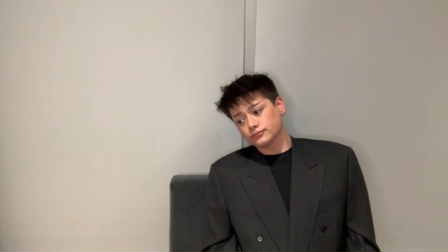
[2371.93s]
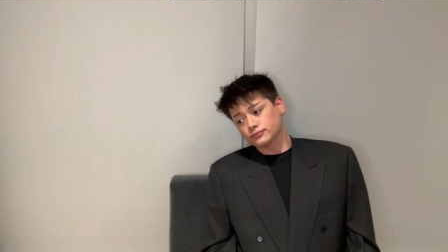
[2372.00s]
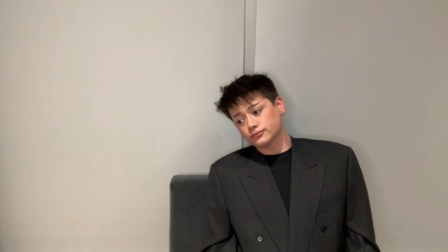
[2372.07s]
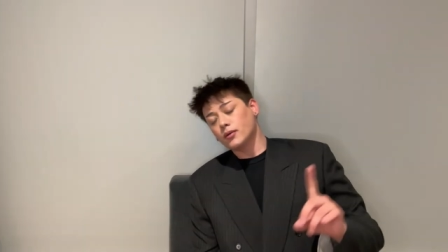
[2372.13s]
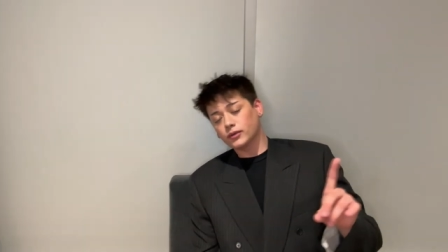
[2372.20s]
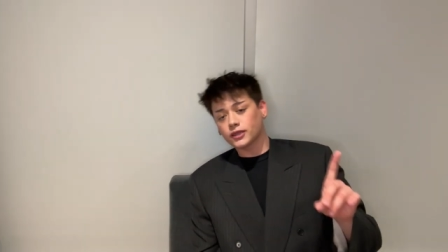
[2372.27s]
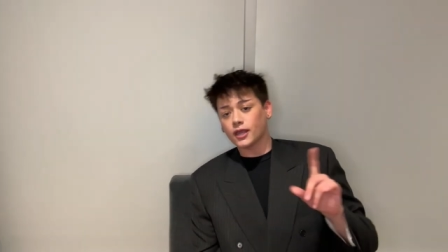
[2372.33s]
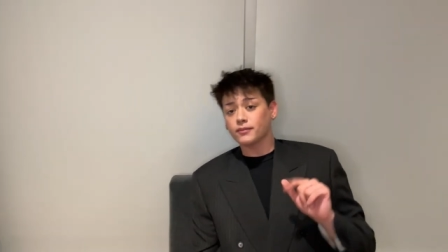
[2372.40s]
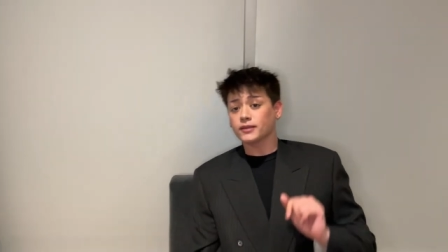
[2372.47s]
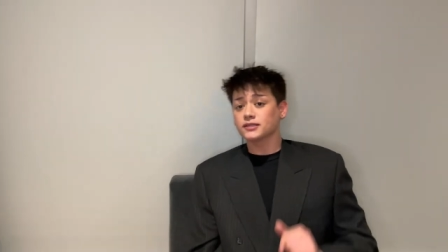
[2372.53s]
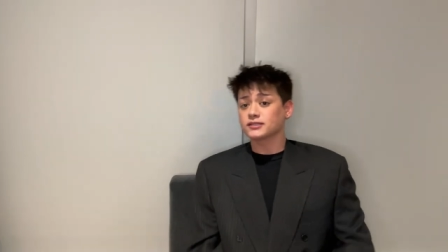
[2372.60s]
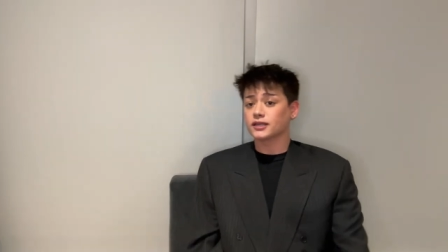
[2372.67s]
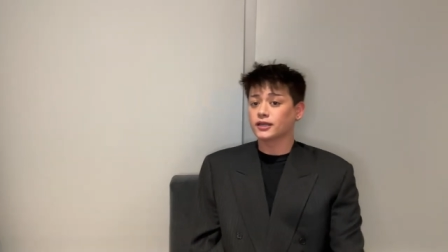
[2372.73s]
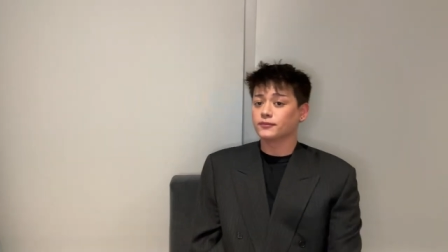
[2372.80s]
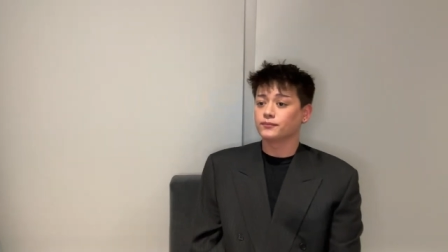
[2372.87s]
with that being
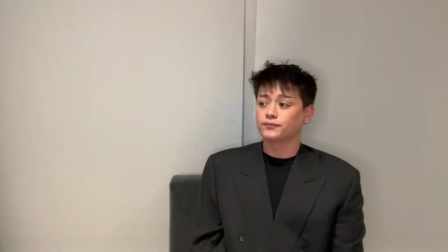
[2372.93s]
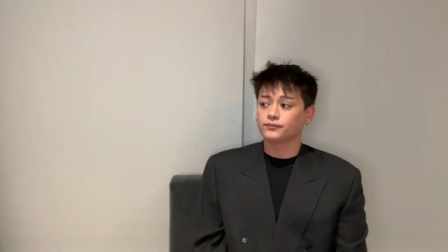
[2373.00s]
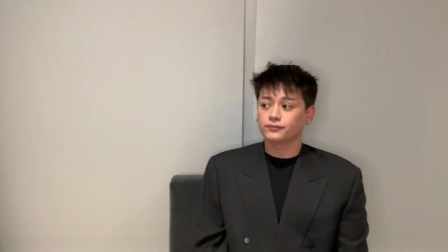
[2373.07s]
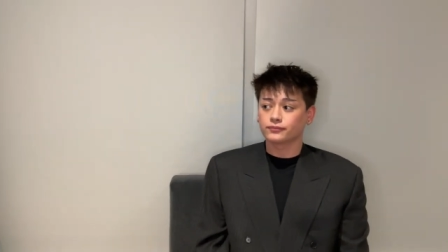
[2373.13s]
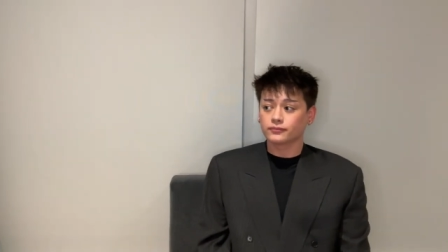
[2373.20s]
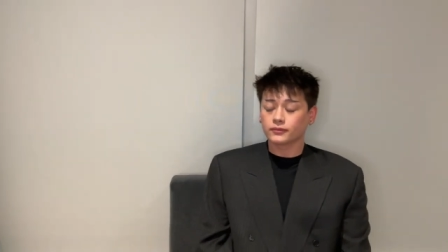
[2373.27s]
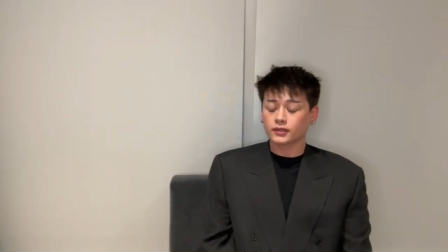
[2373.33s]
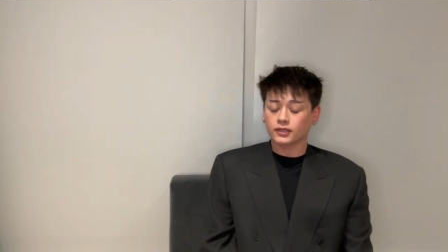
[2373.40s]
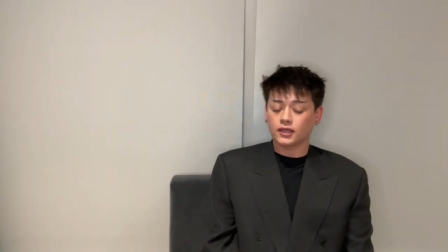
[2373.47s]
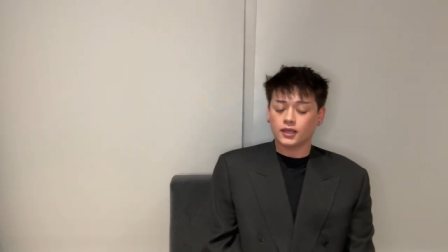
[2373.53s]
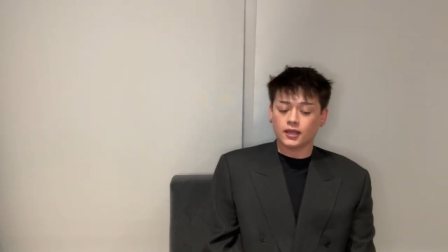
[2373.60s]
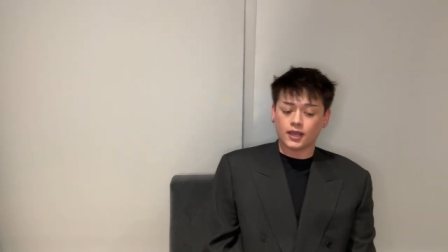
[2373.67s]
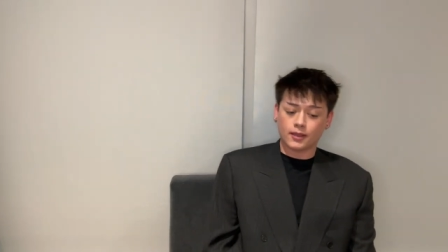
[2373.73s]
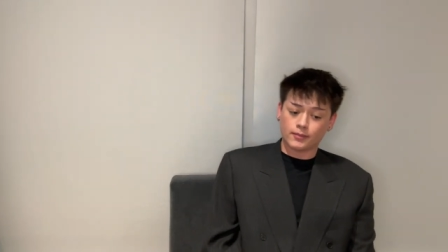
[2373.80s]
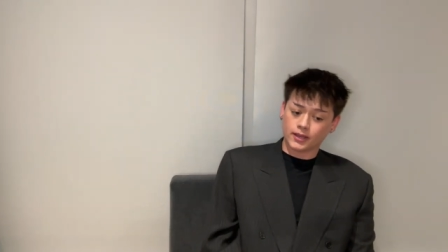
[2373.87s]
said,
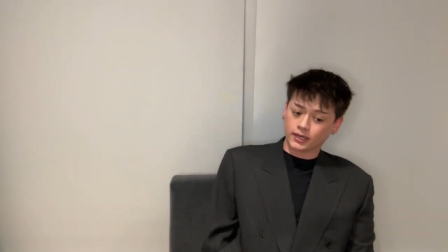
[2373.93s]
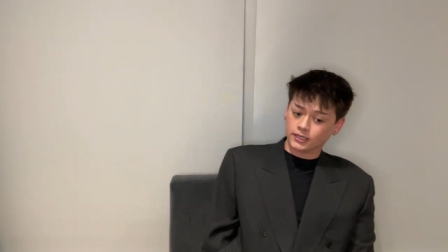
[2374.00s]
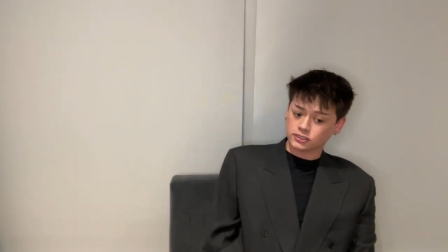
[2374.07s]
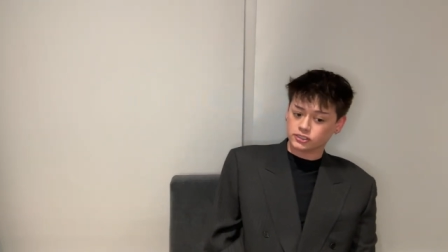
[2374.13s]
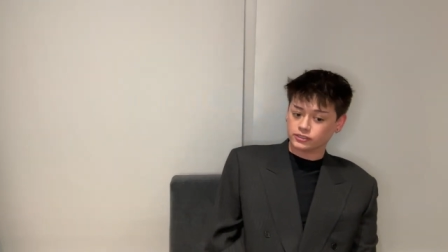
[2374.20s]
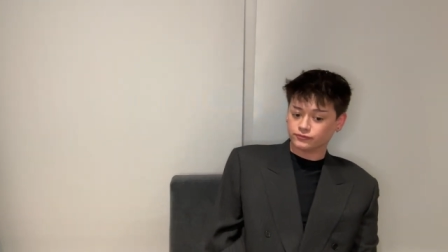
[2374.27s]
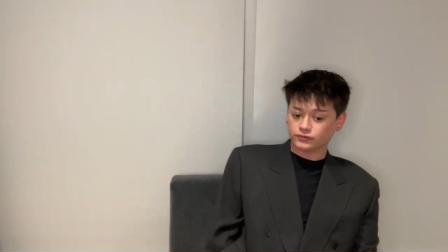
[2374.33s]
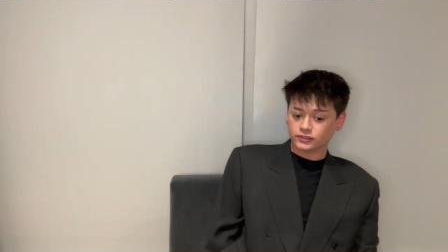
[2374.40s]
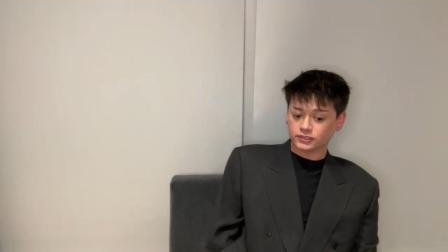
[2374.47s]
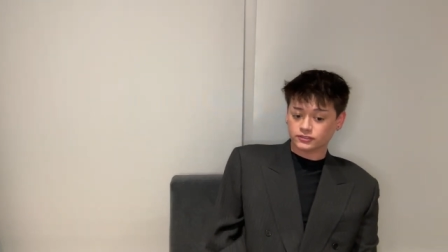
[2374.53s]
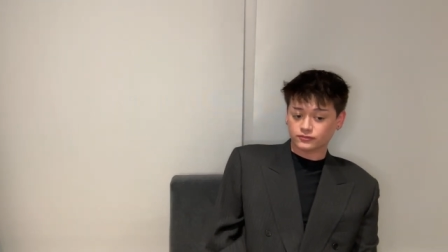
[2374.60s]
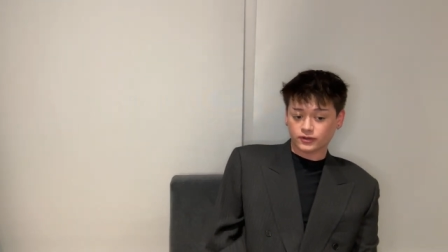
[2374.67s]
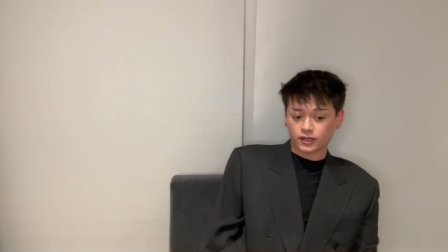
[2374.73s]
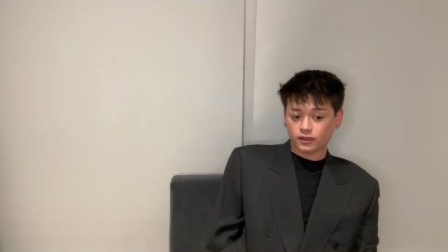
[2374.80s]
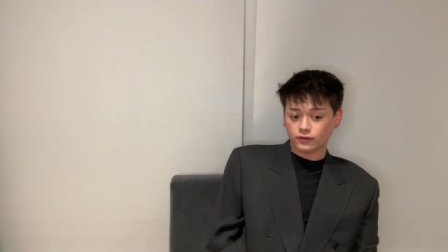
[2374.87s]
I might get shit for this
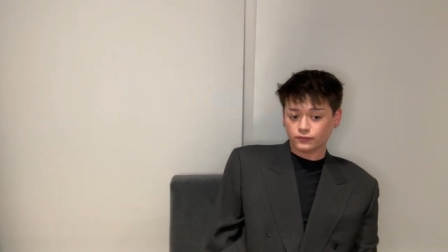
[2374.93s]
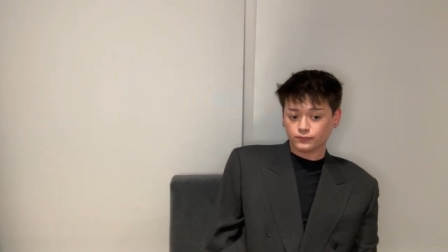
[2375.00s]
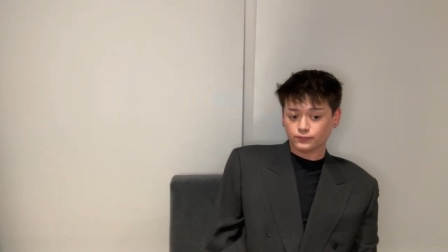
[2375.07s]
video.